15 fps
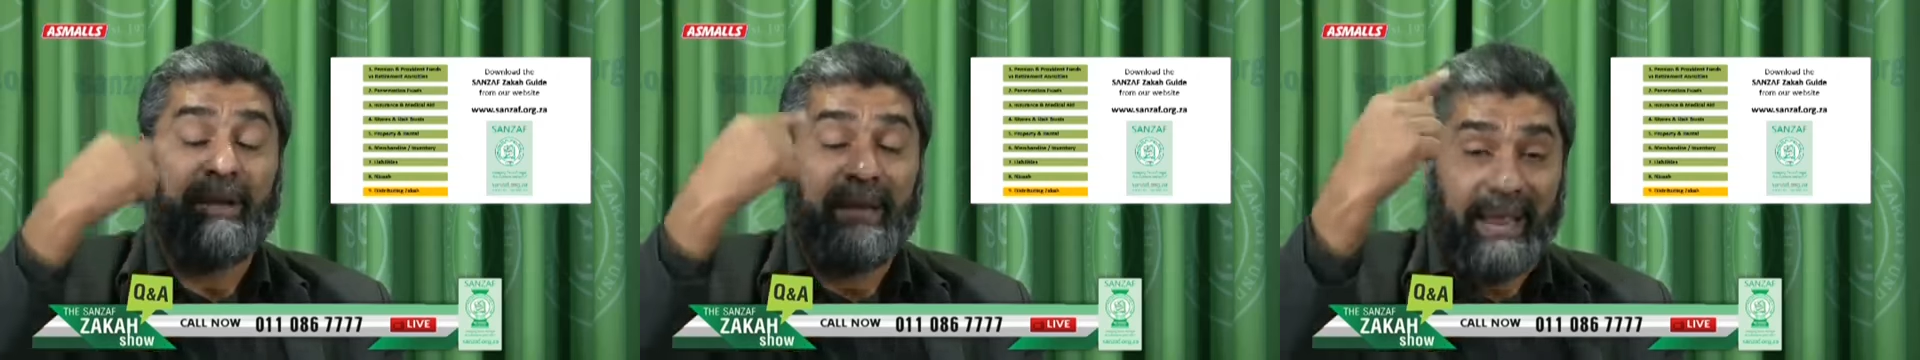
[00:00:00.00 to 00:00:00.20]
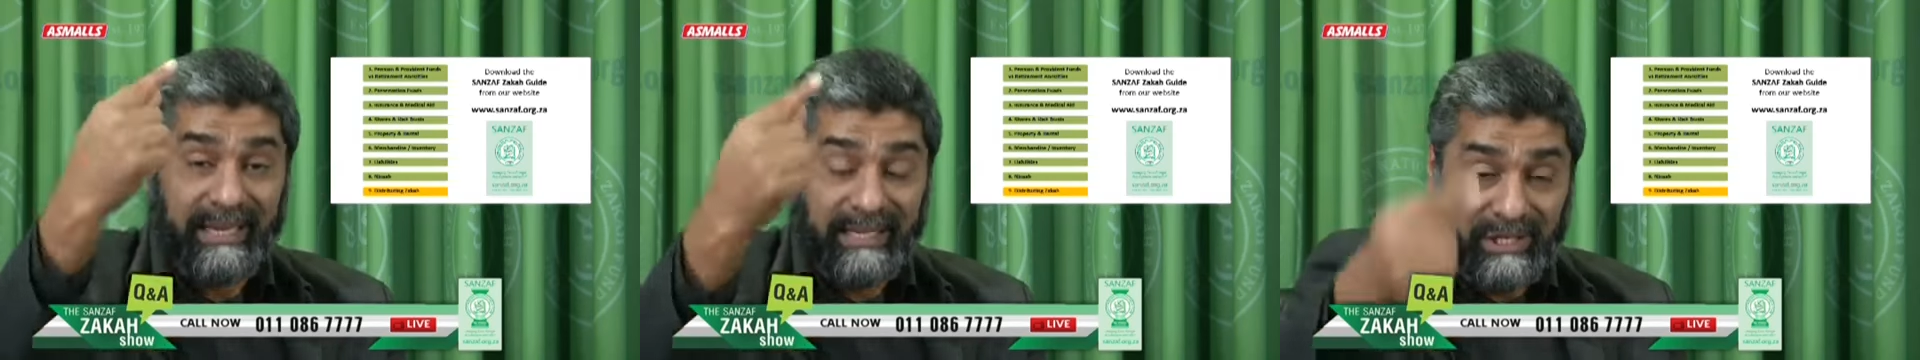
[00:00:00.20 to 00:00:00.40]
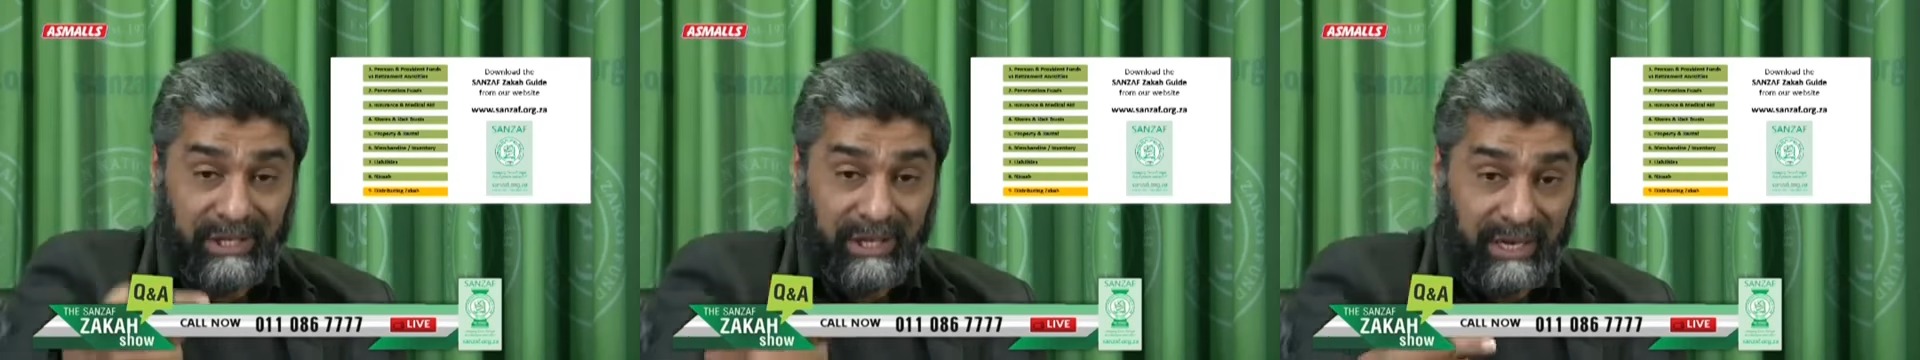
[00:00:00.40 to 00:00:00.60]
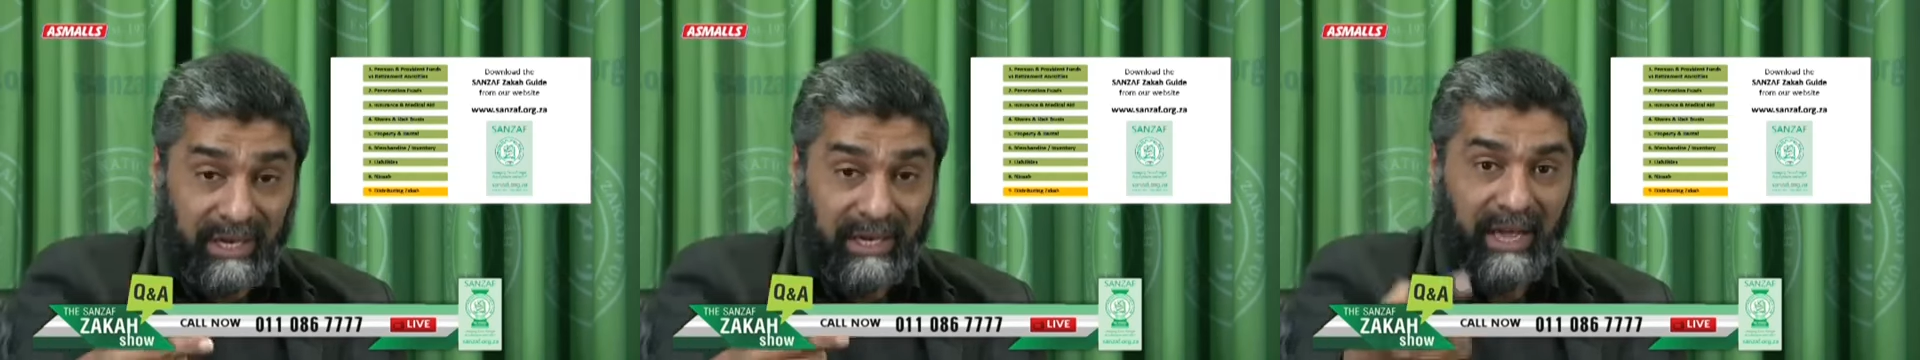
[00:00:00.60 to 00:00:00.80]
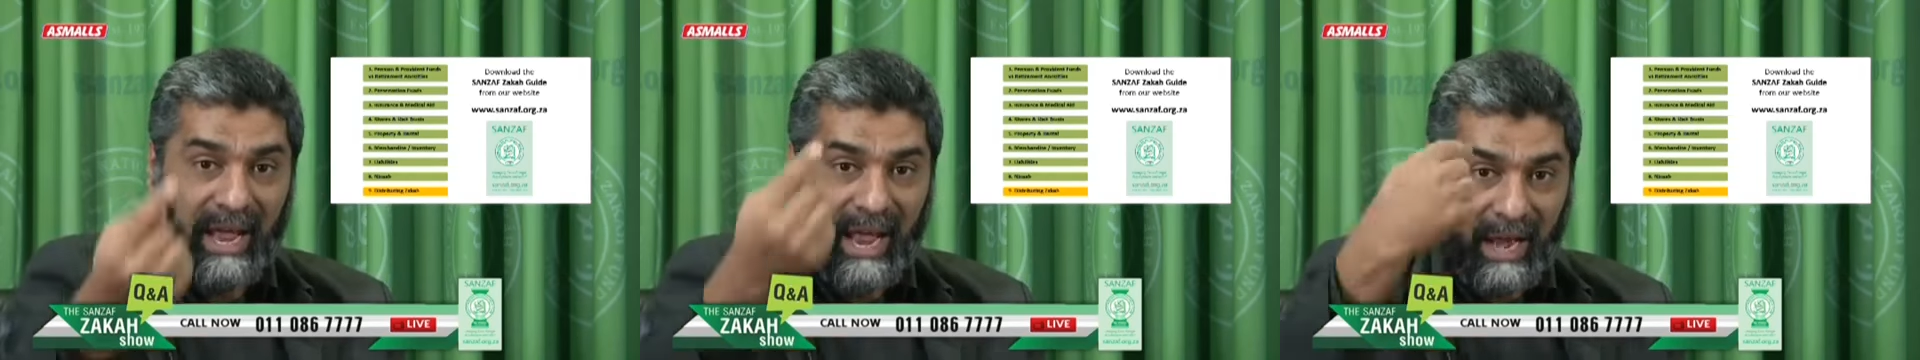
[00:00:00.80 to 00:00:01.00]
next
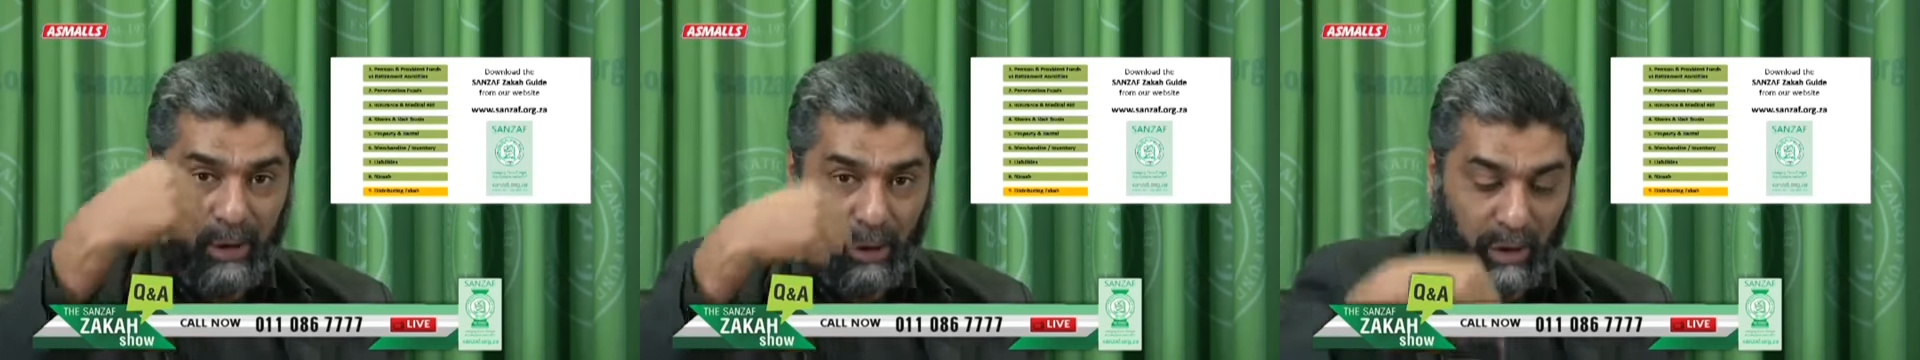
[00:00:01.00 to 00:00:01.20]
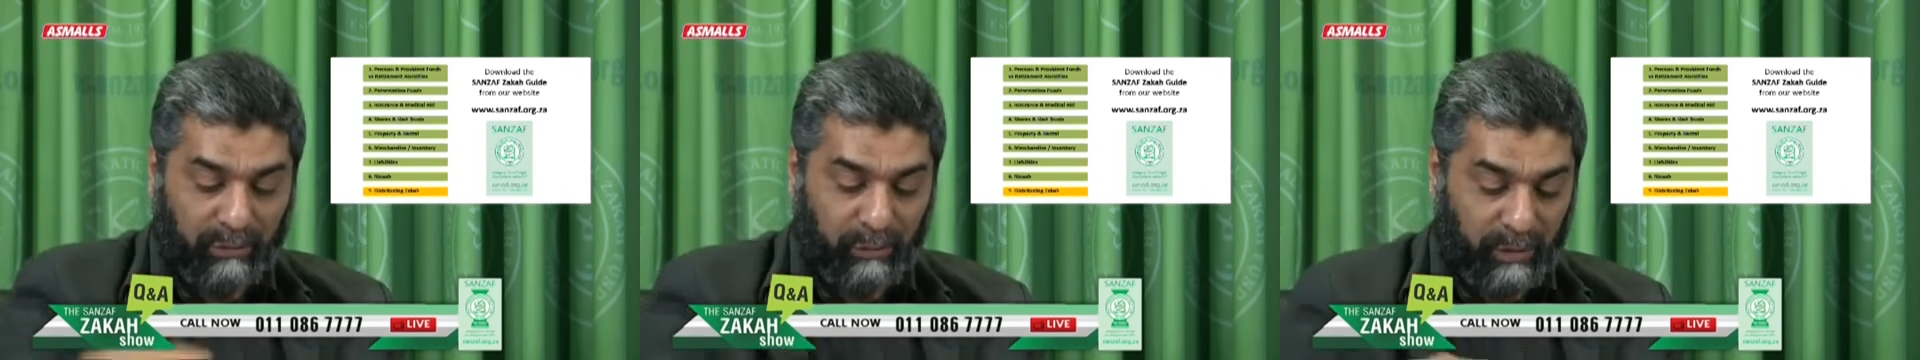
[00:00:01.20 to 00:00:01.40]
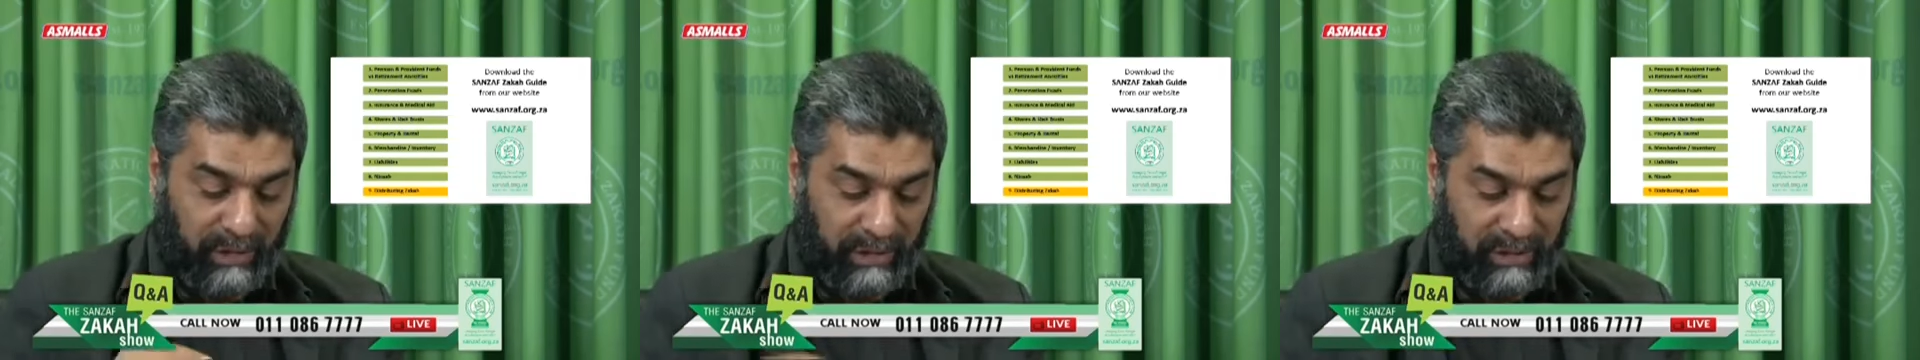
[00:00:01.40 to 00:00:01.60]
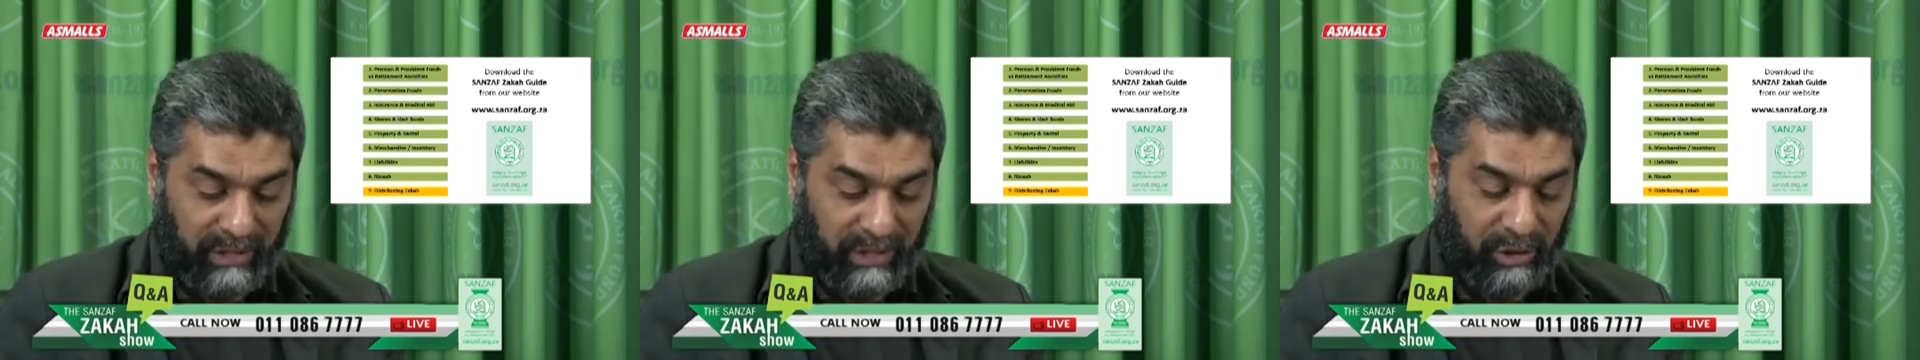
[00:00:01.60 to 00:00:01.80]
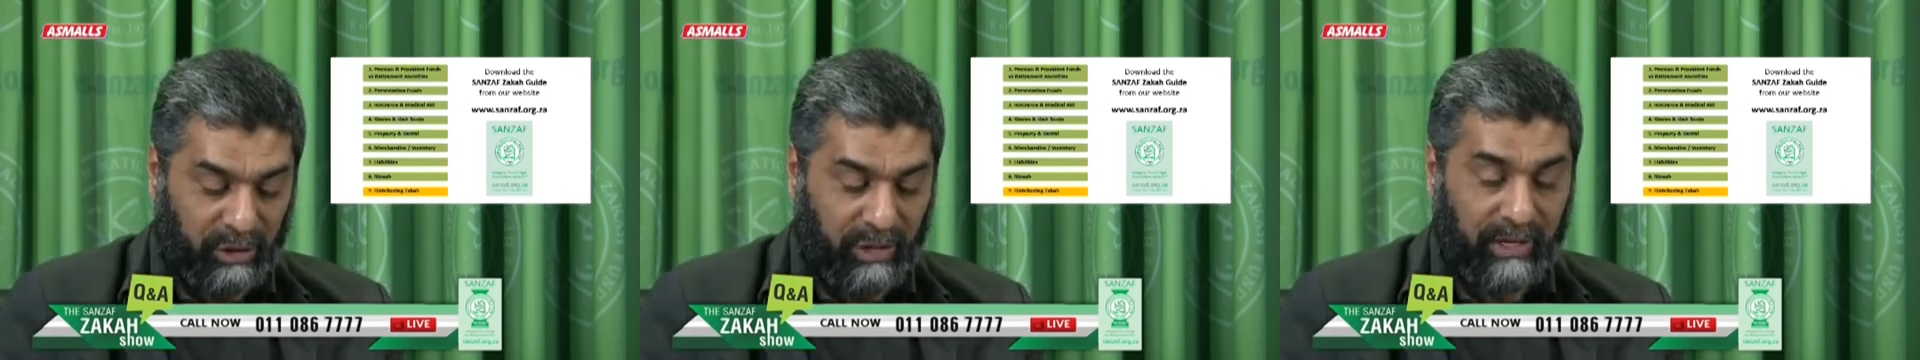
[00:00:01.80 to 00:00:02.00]
year and not for this
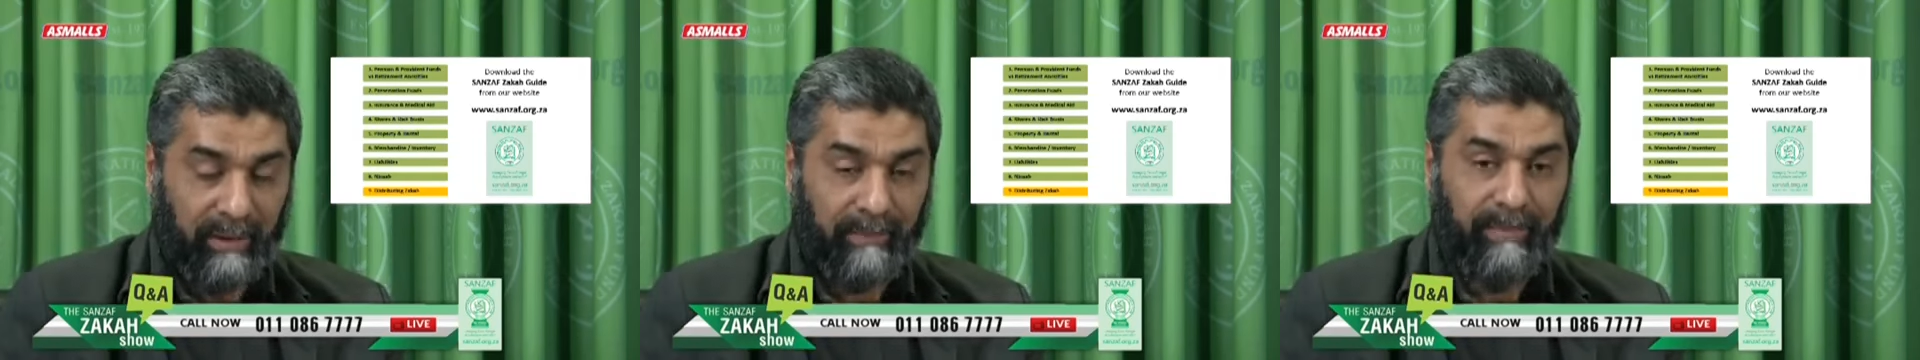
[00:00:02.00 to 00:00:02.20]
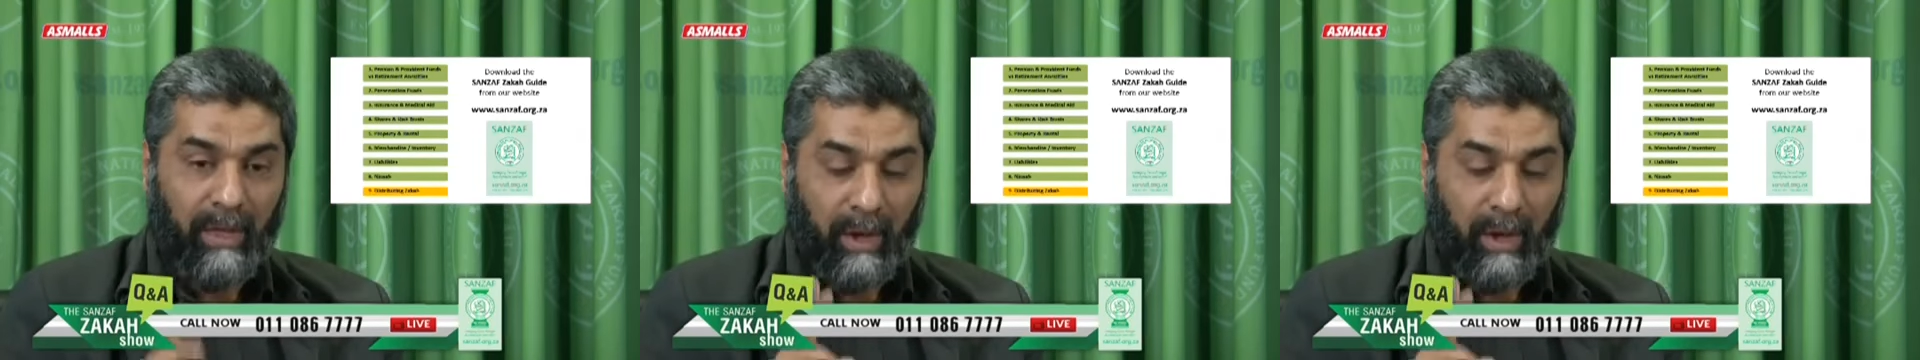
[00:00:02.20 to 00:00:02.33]
year, inshallah.